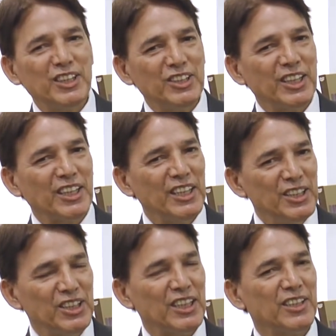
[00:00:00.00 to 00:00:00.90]
teaching
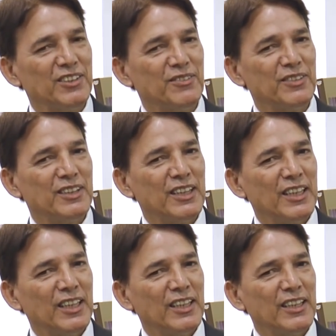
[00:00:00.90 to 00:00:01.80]
easy.
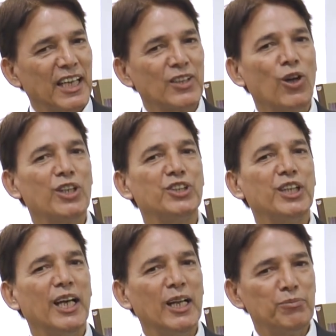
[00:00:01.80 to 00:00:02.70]

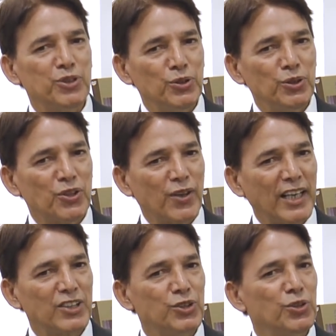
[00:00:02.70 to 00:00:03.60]
Technology helps you
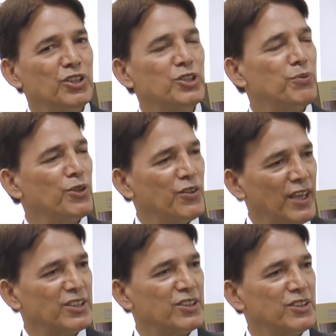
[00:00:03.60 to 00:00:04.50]
track students'
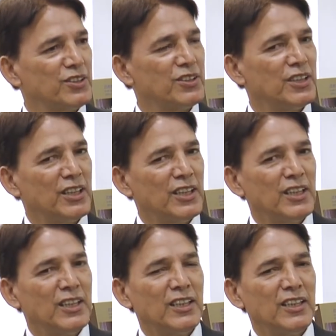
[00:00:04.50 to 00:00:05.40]
progress.
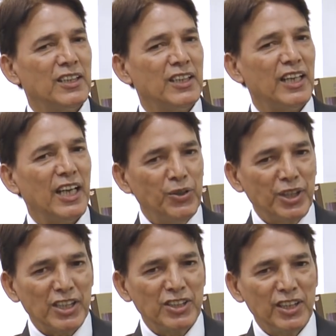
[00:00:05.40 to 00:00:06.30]

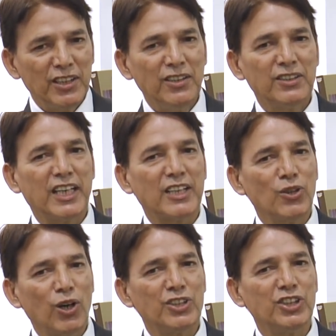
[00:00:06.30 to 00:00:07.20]
Educational
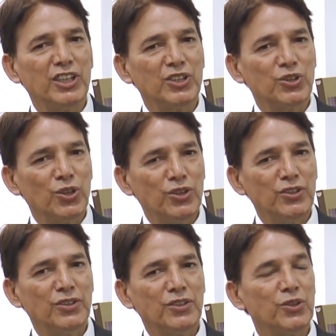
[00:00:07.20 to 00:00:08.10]
technology is
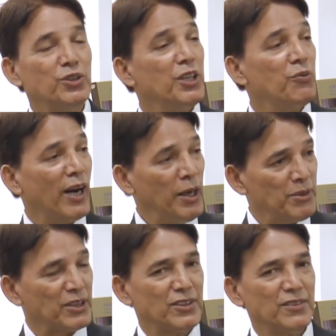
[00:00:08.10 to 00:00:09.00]
good to the
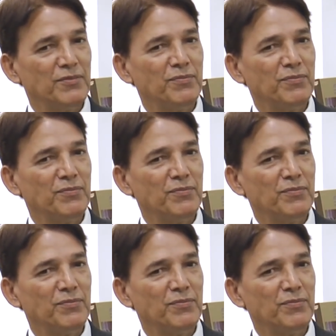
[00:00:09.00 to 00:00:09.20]
environment.